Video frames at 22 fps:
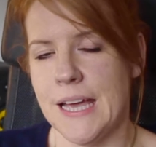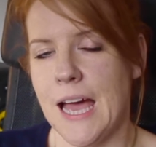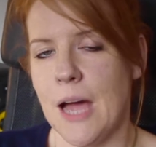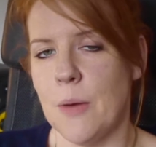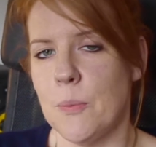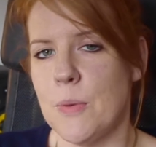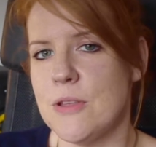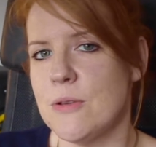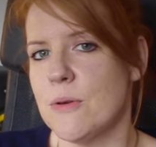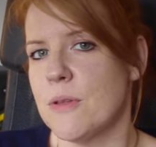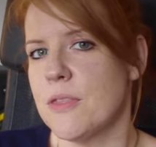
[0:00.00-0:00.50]

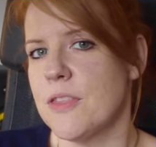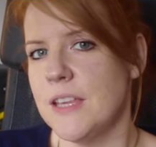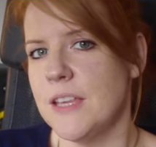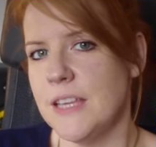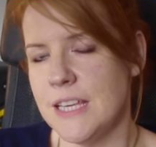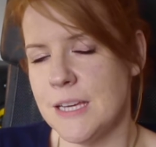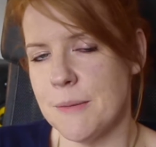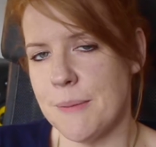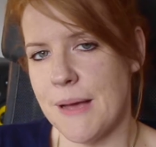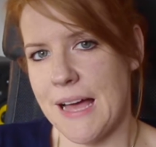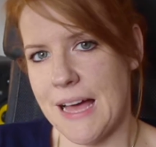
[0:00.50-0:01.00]
And when you're
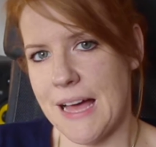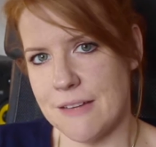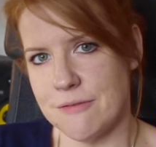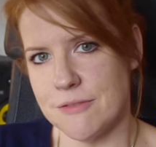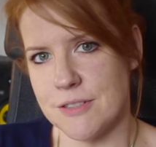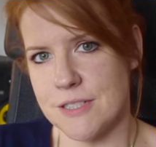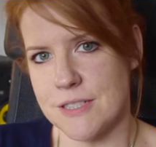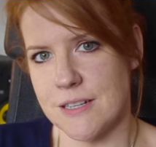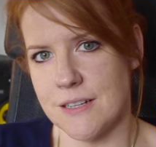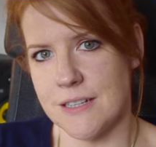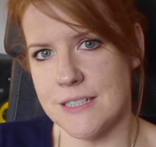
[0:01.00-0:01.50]
thinking about
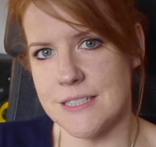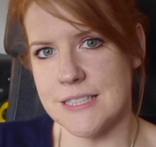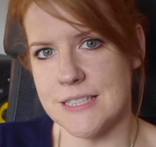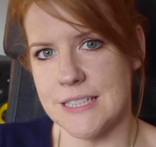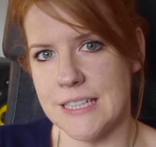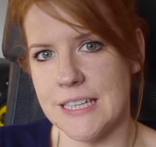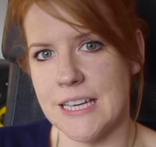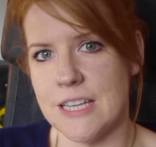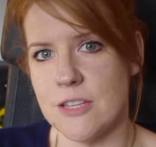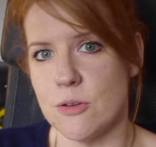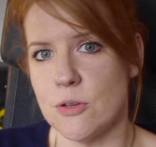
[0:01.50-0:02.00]

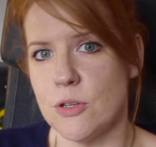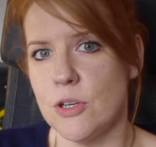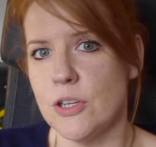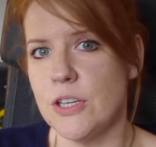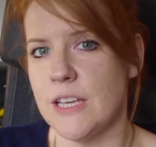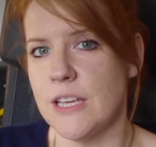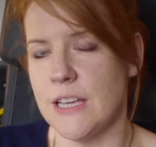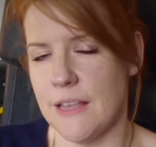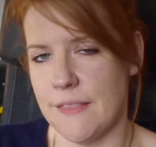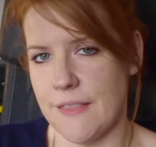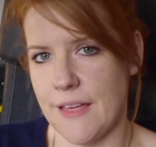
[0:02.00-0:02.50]
advertising and you're
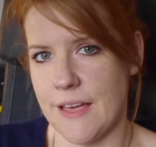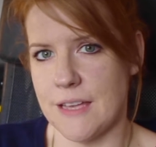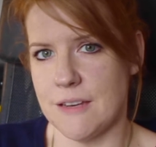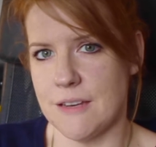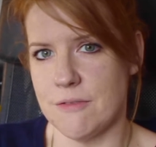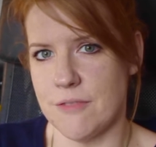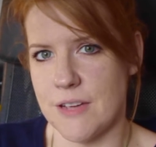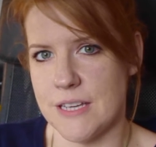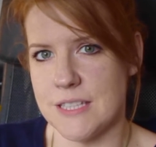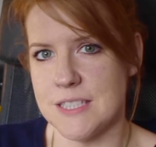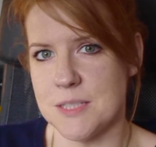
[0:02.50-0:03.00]
looking at that
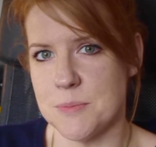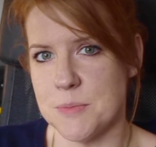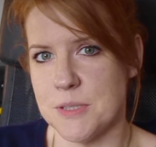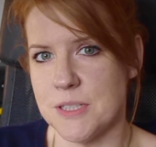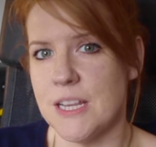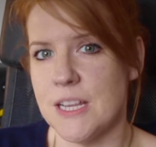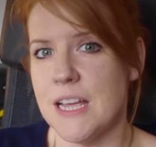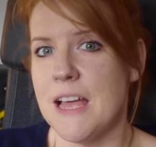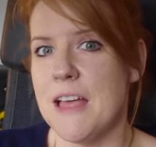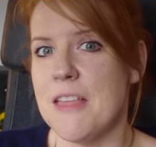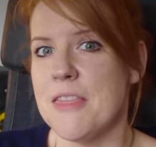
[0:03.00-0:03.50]

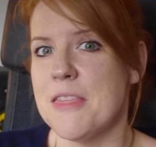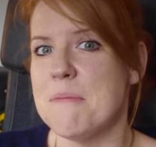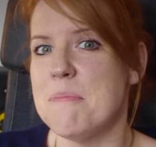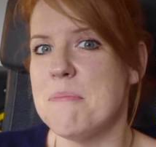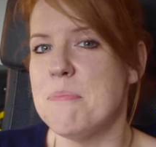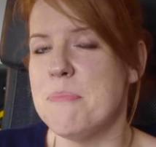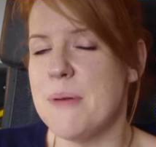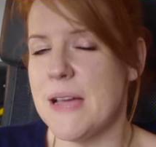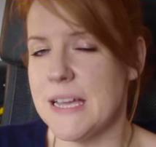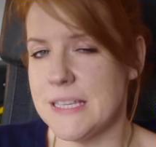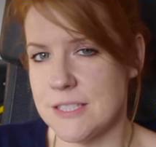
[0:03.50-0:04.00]
investment, the
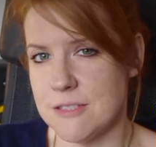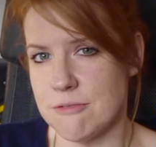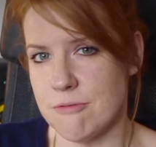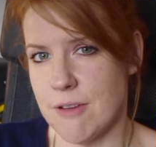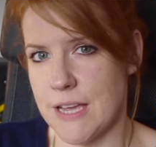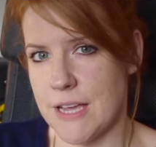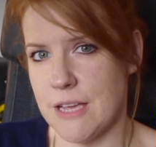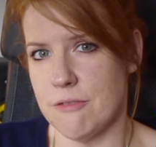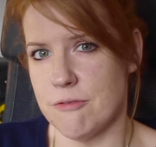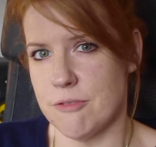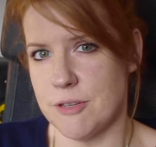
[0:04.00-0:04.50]
best
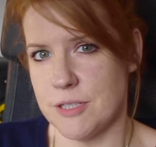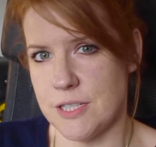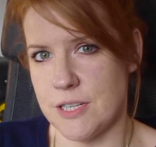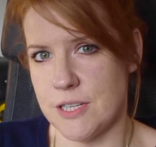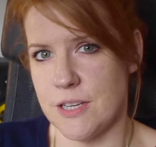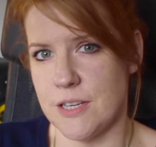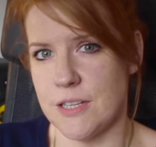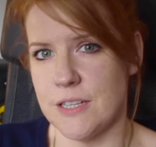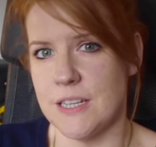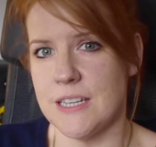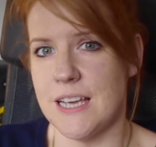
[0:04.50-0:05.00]
rate of
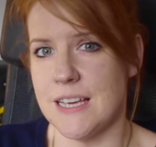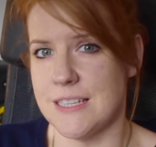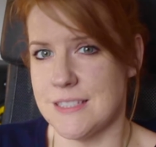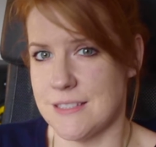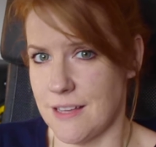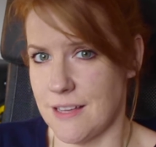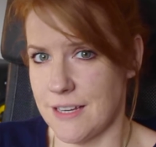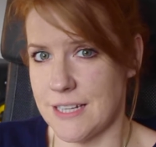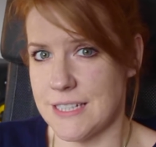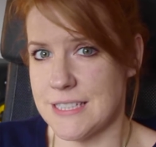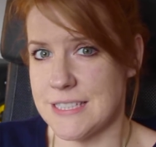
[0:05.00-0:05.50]
return, as
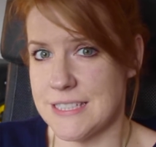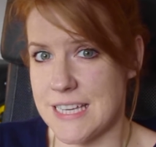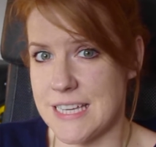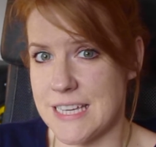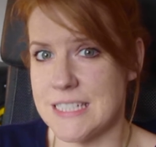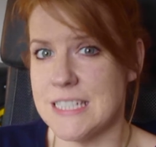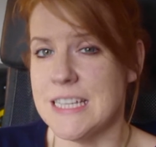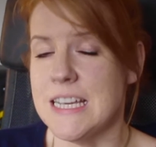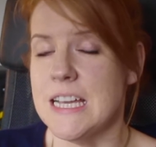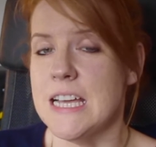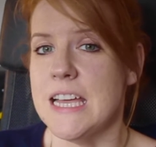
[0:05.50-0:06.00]
like I
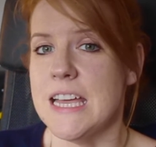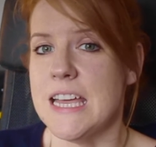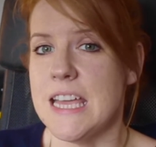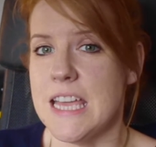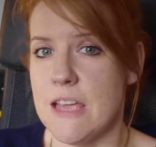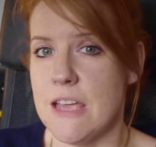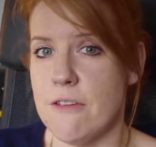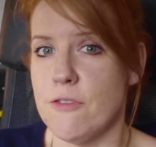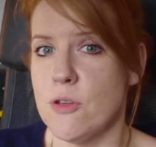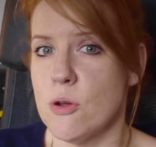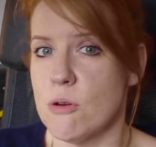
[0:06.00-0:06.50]
said,
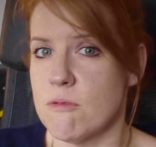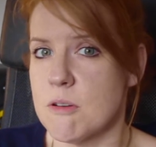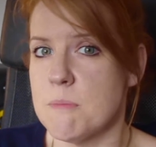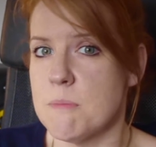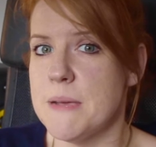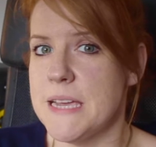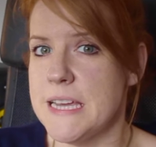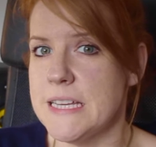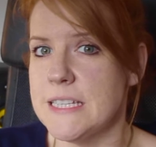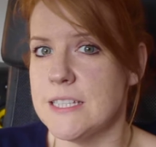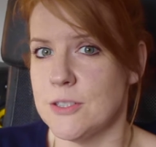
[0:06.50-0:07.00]
if you're
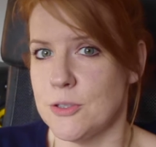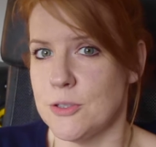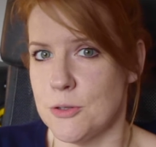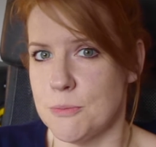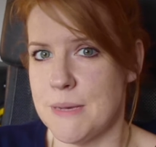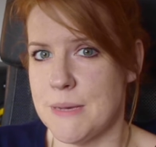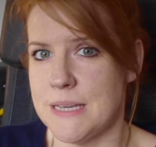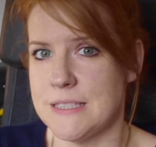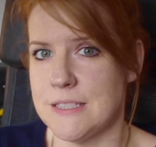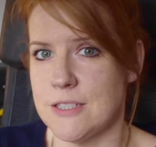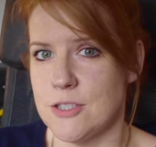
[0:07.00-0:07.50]
repeating your
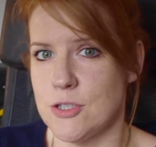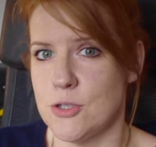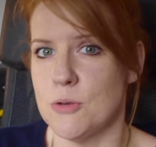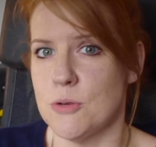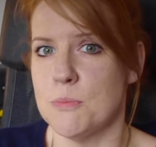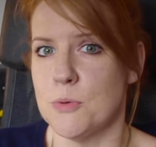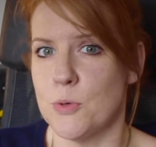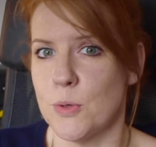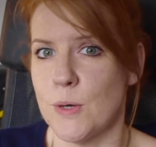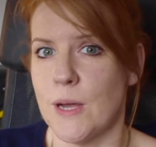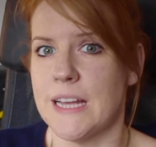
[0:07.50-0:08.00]
message,
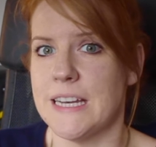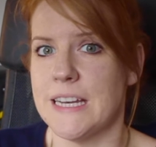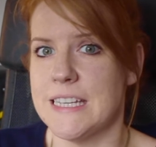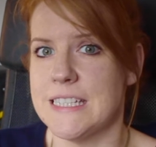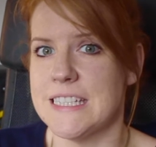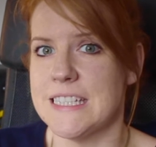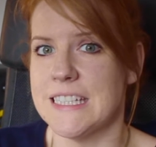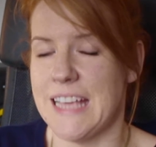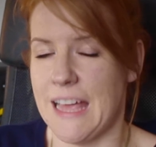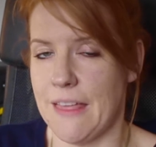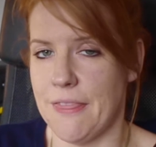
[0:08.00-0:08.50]
you're more likely
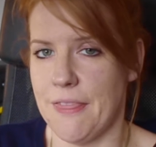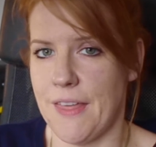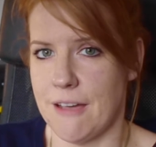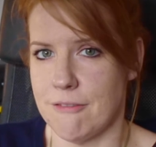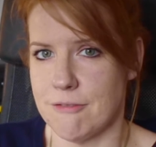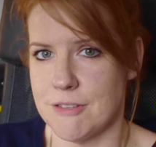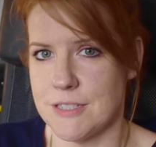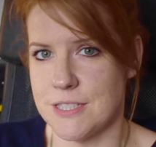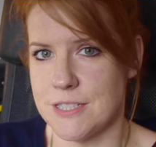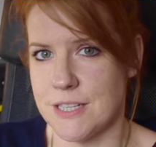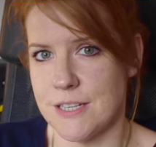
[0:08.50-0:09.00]
to get
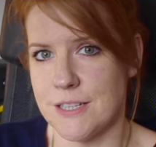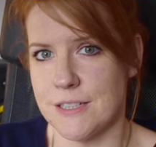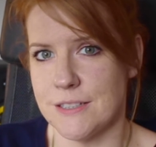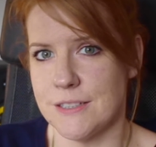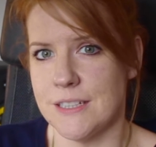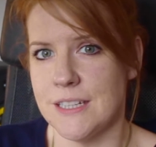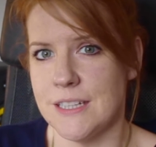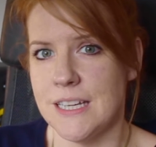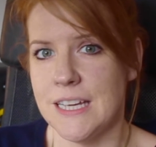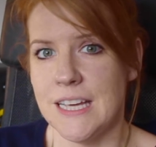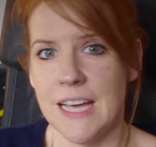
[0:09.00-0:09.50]
that
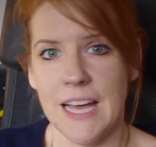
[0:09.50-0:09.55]
return.